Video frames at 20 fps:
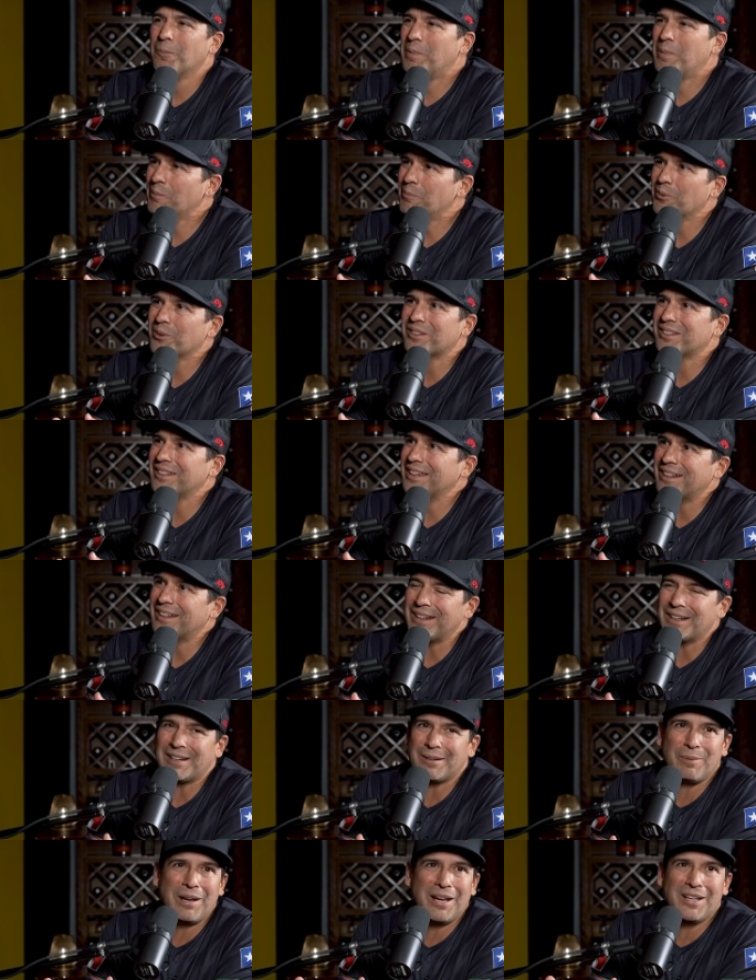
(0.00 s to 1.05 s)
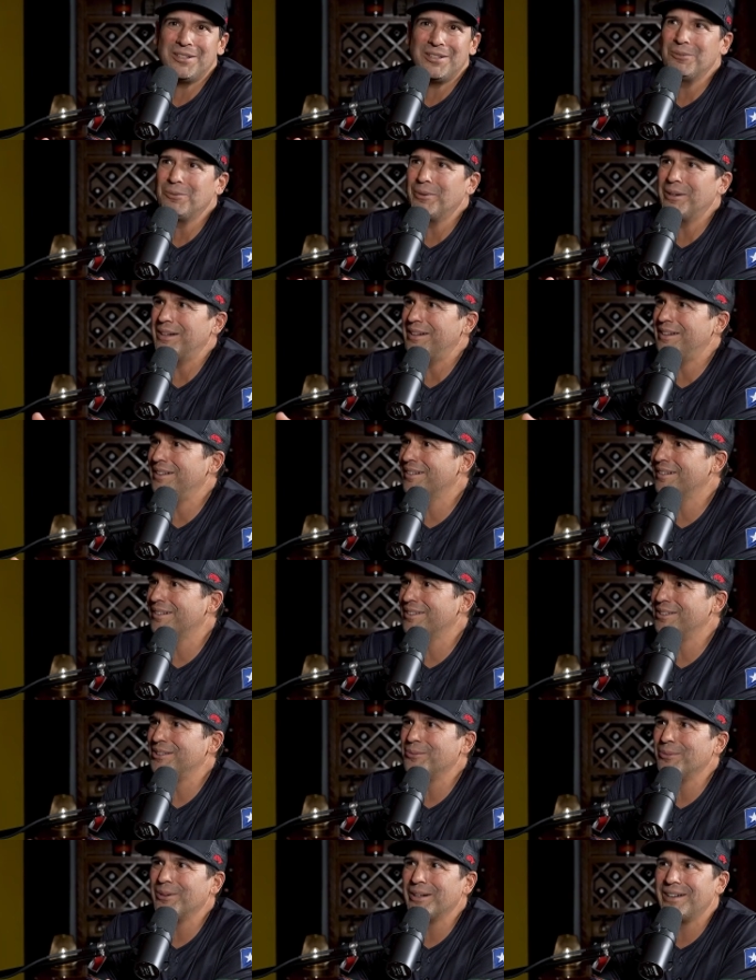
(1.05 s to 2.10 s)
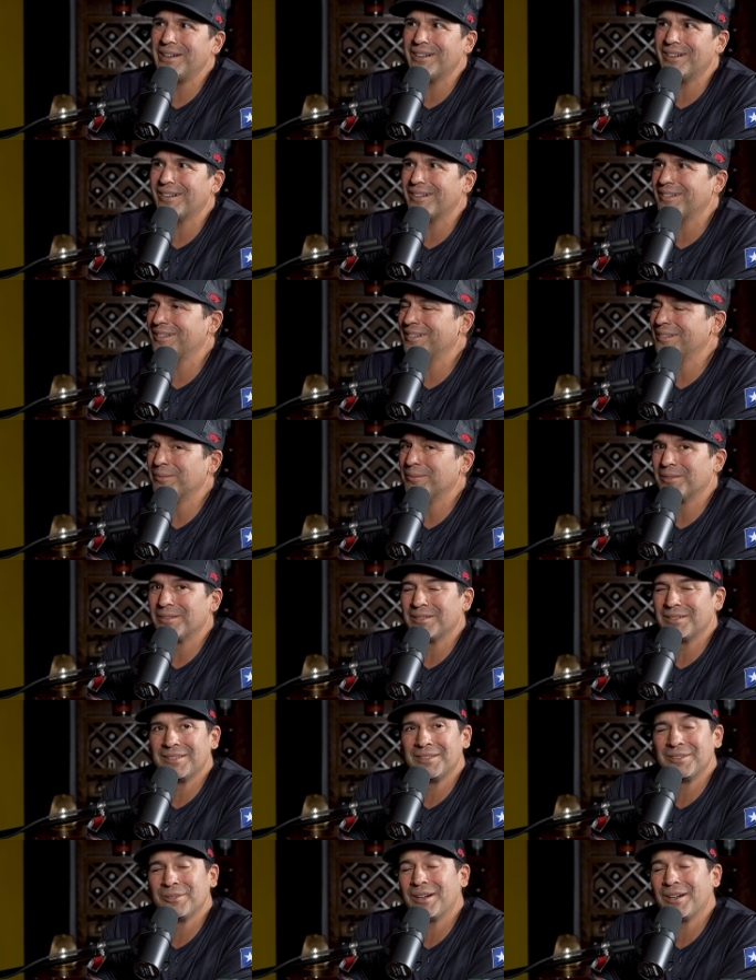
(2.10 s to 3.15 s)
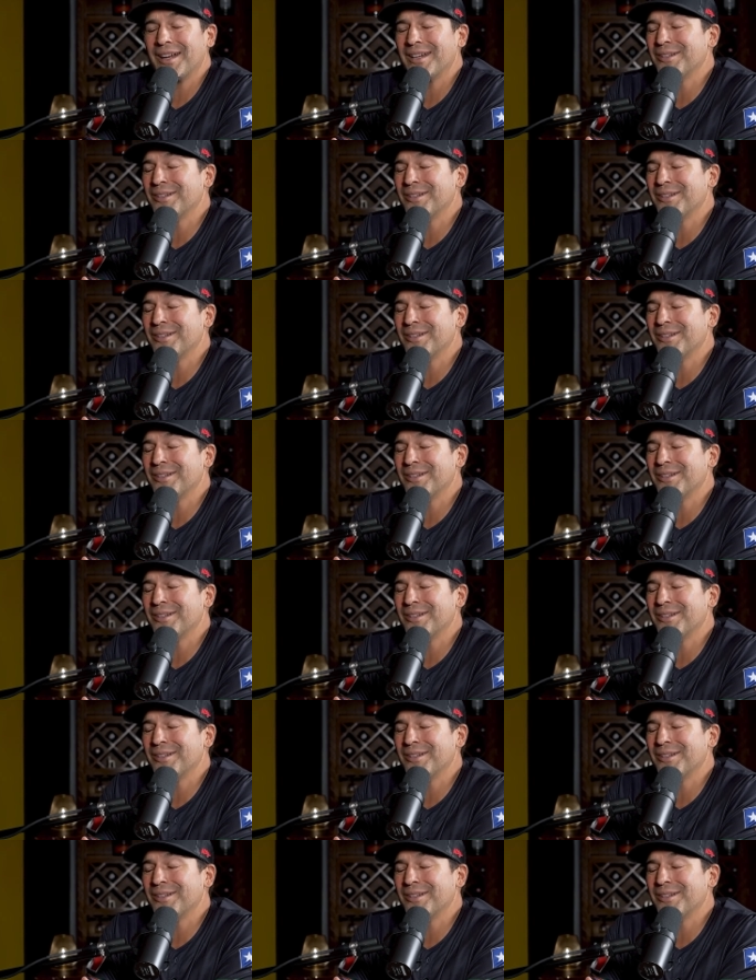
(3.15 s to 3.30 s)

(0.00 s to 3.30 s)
people think like, man, you went here and you went here, dude.